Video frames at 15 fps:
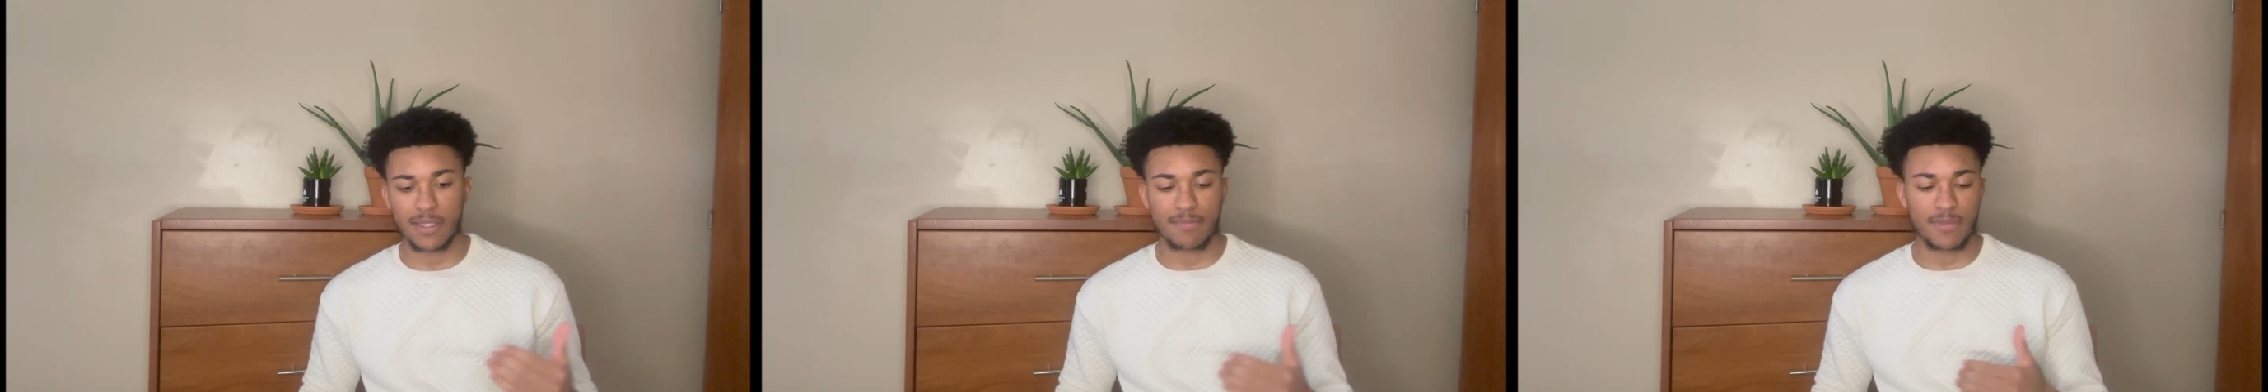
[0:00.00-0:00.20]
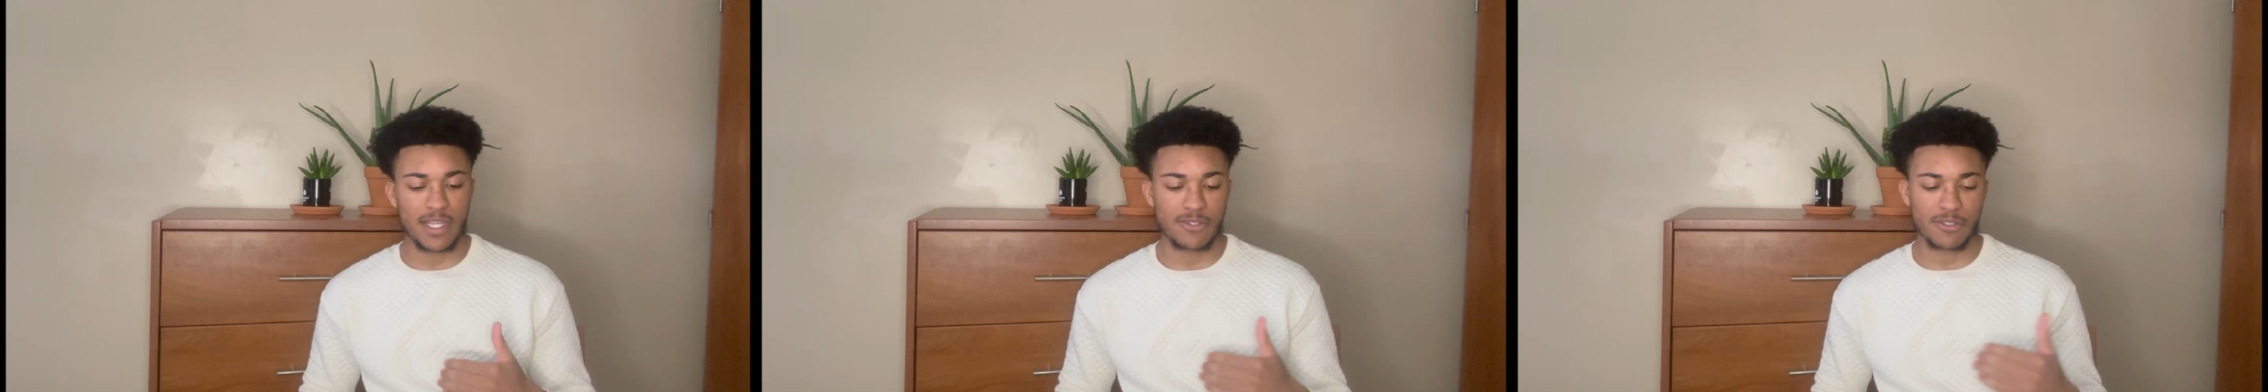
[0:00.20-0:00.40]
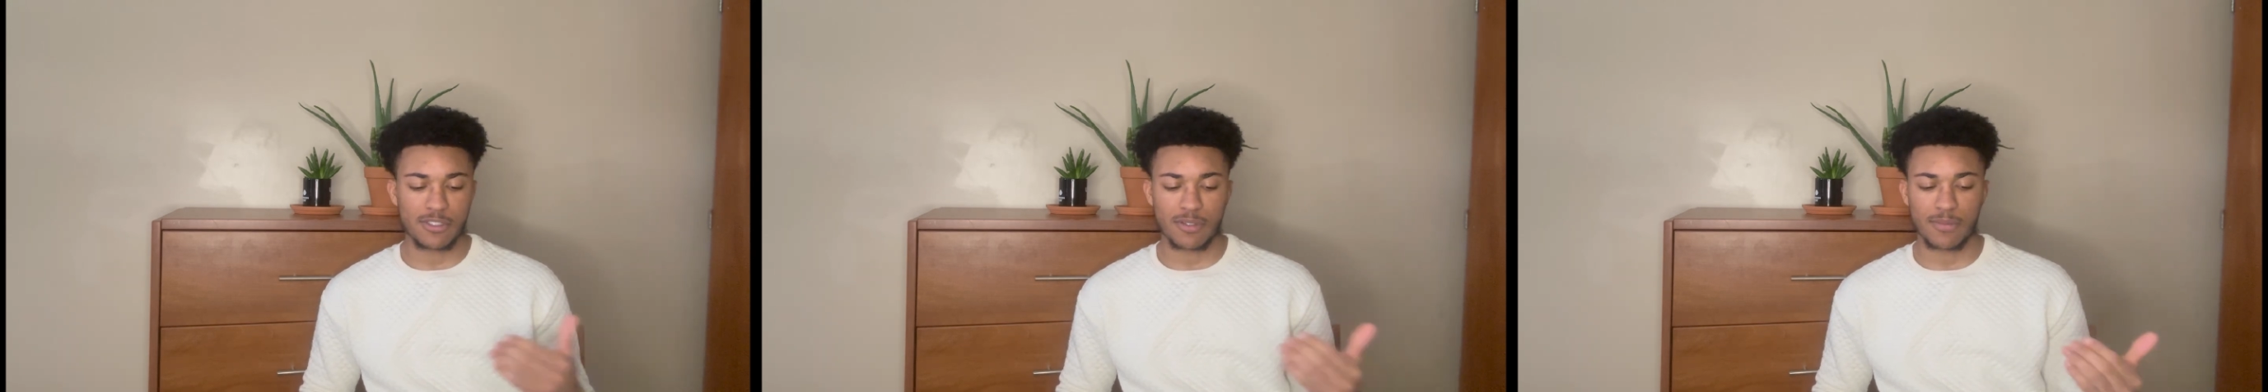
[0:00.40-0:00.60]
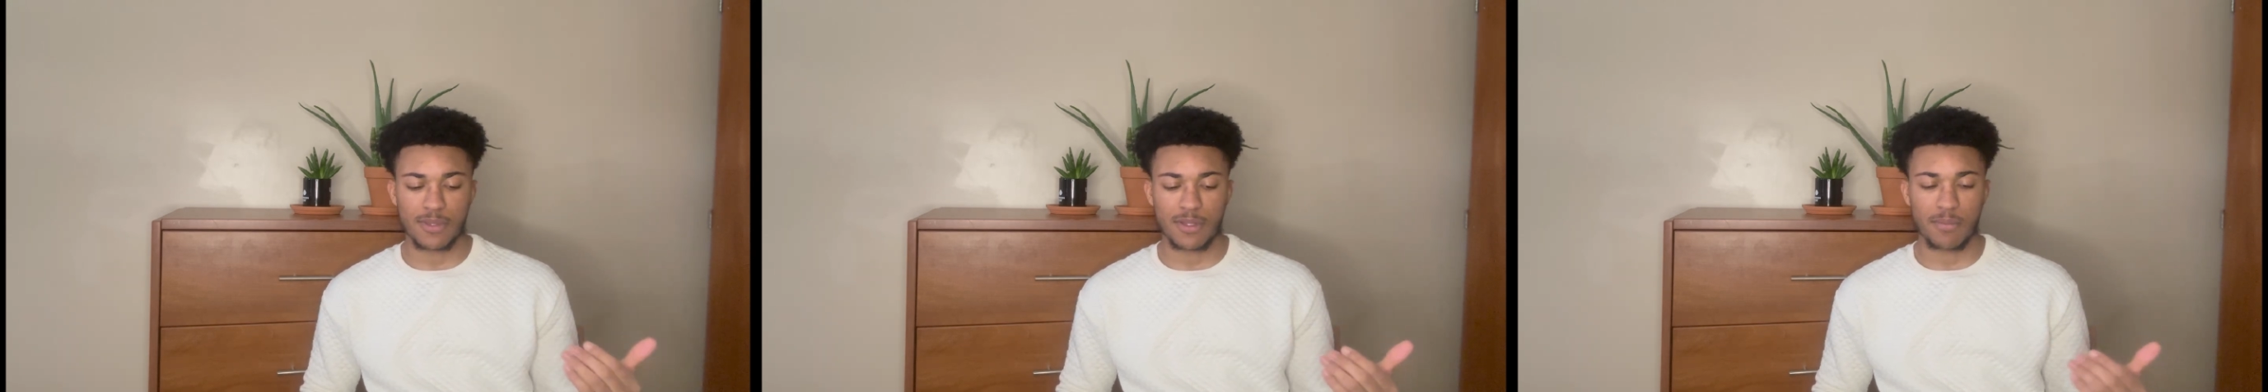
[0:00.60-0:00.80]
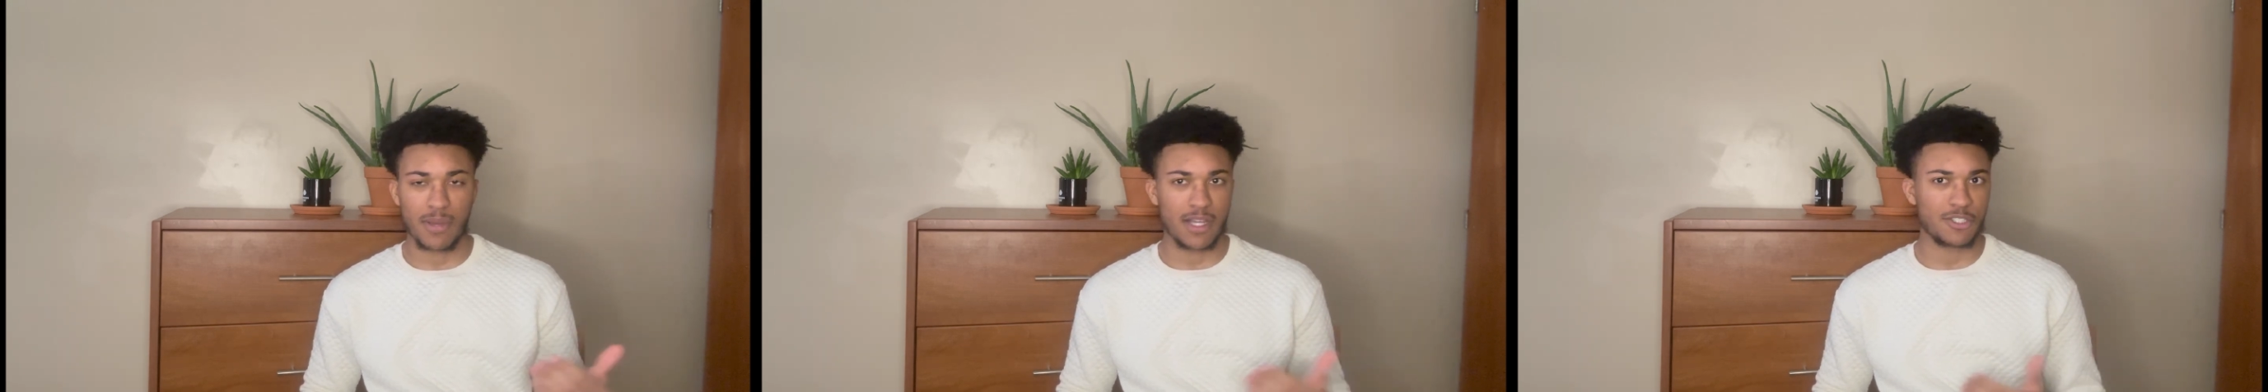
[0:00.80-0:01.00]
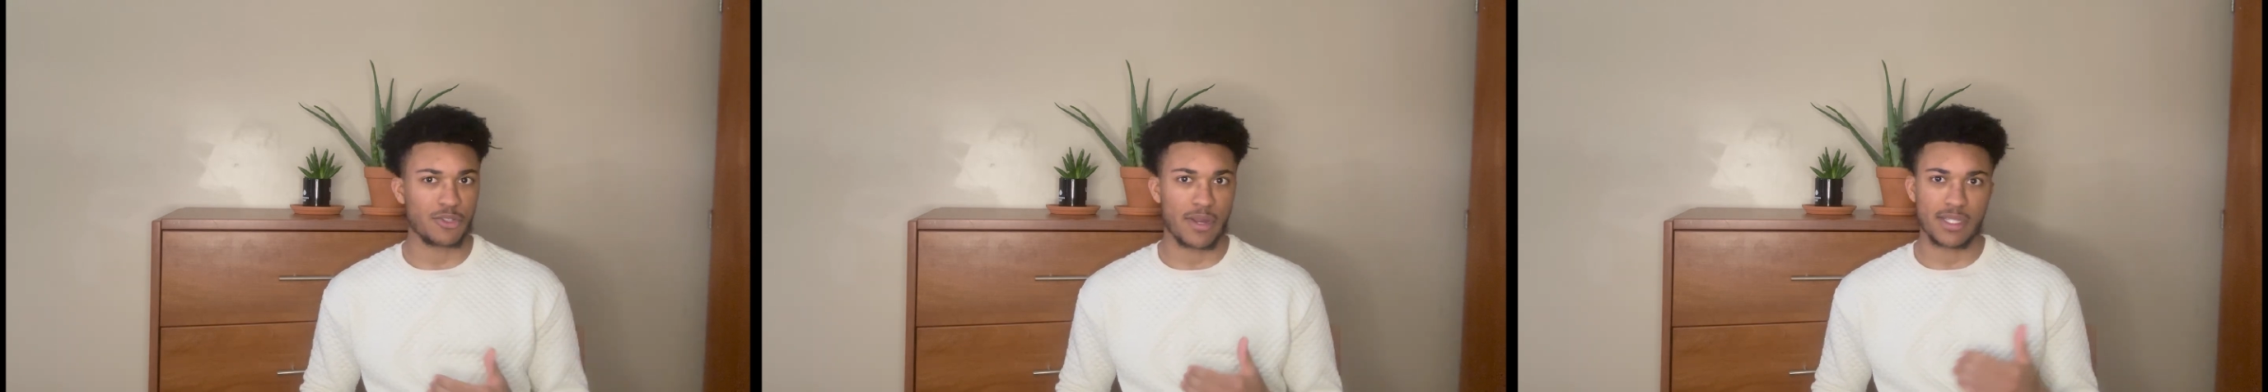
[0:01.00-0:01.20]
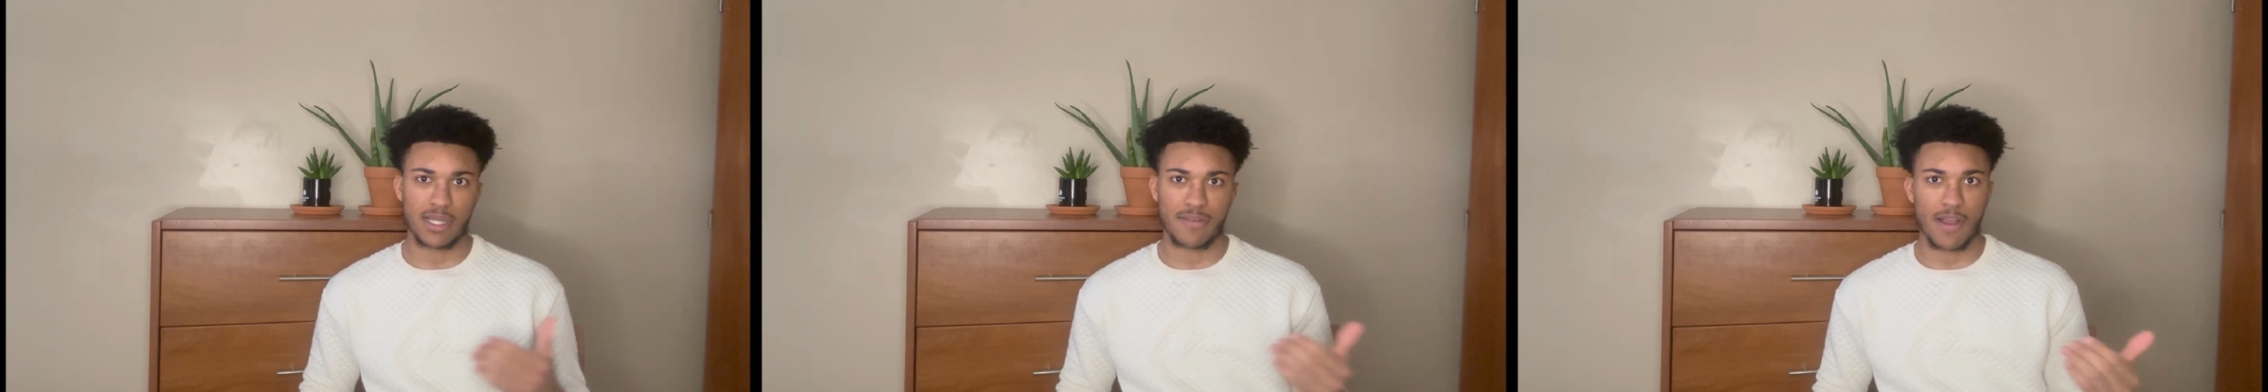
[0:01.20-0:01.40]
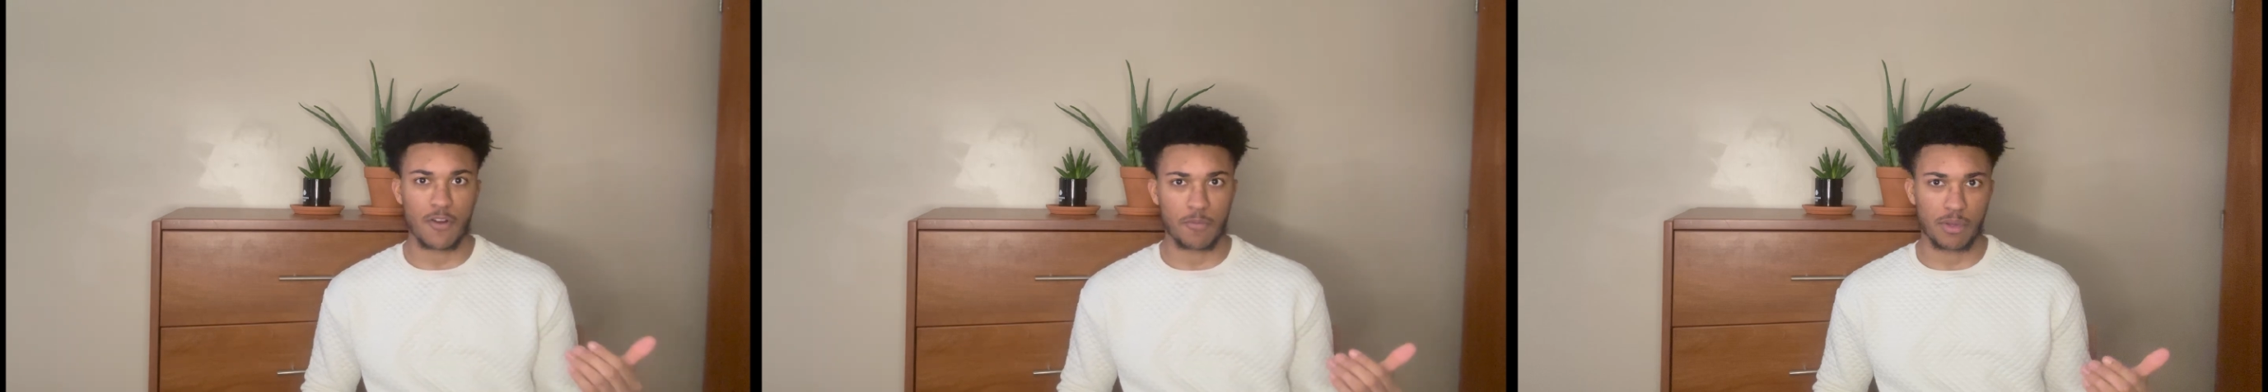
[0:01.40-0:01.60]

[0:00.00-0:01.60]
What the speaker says: these are some of the best trades I've ever